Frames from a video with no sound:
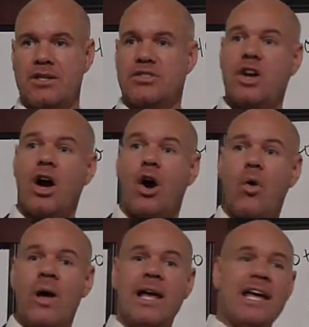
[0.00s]

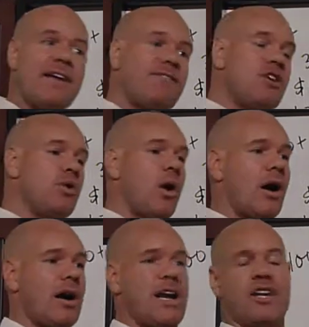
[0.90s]
So, if you
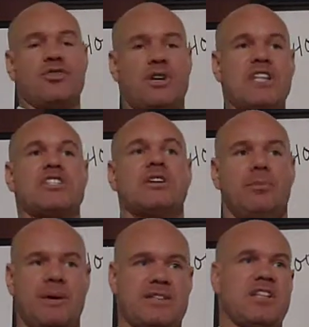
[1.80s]
are in a
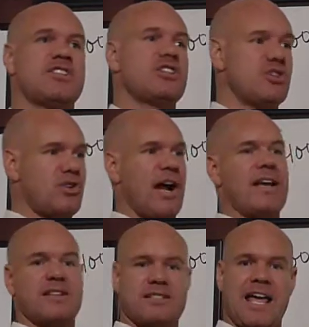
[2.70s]
traditional business and you're trying
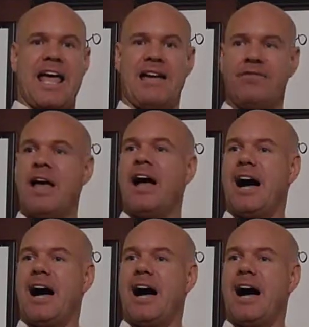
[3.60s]
to save